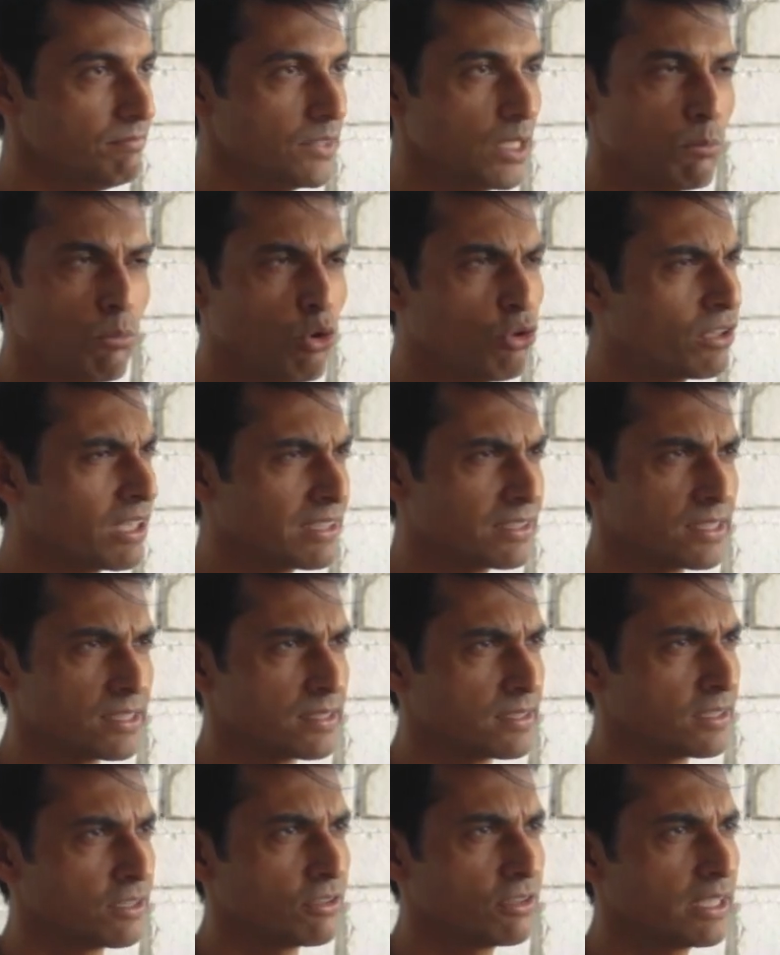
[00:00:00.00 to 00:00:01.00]
Both
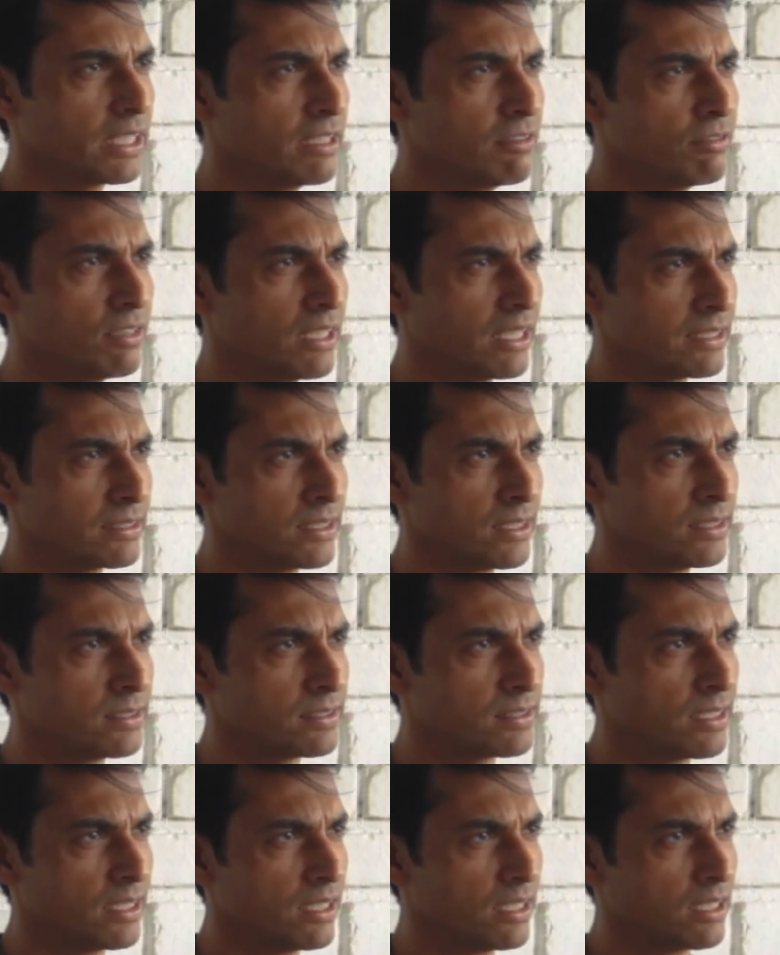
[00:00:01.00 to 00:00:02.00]
exist. You know, evil
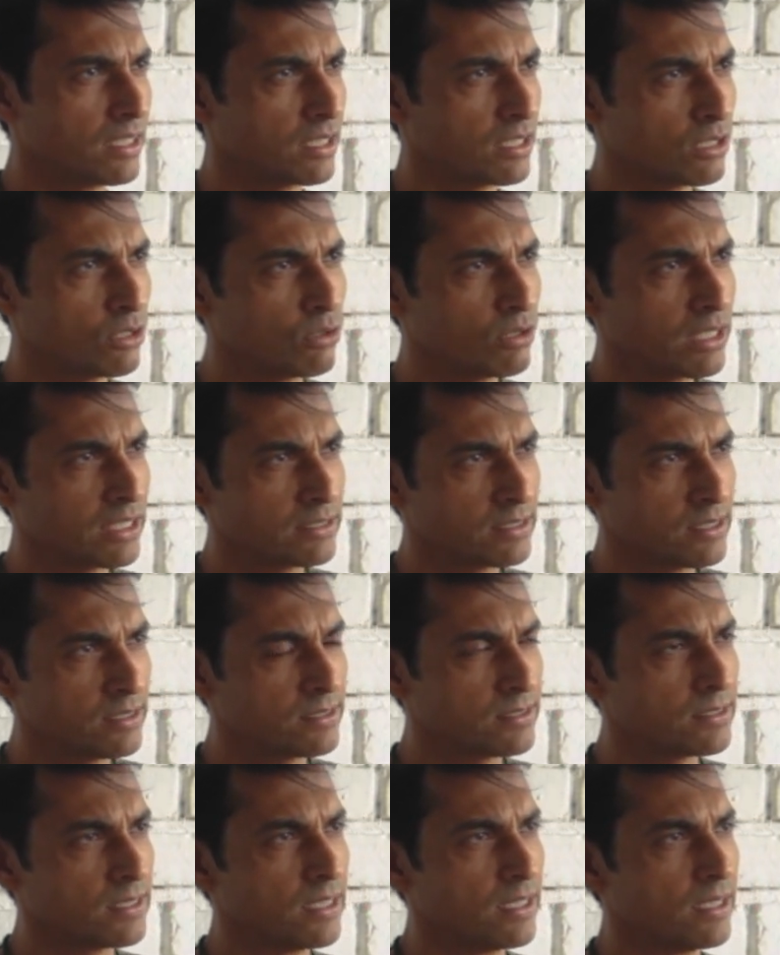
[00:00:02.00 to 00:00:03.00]
exists, good
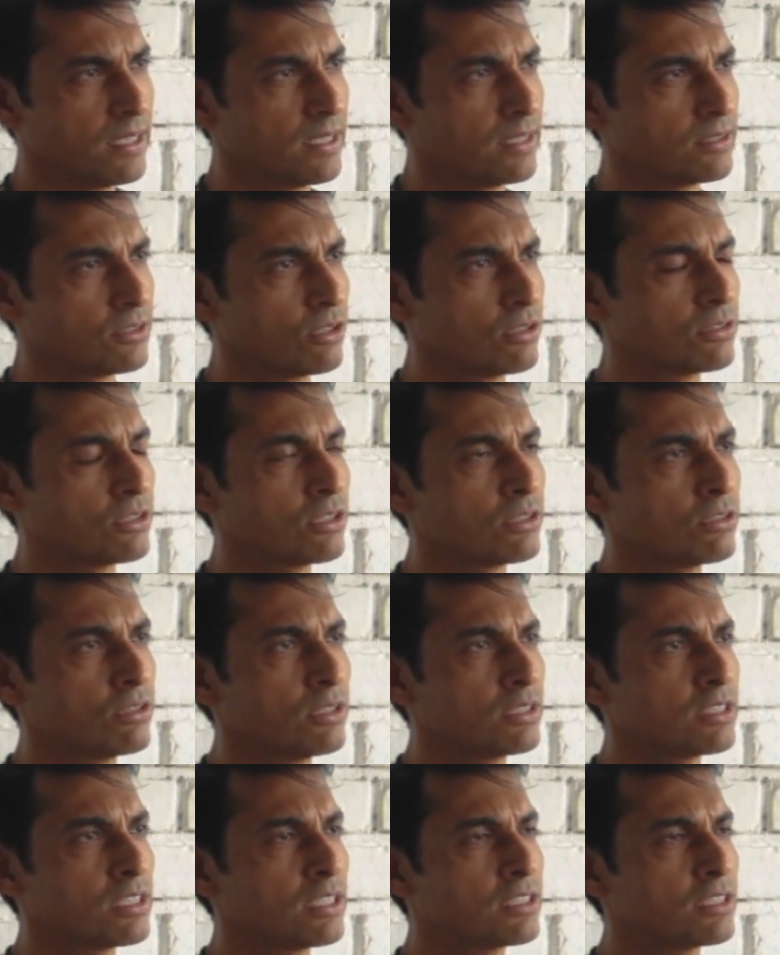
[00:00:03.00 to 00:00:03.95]
exists. So, so, so it's,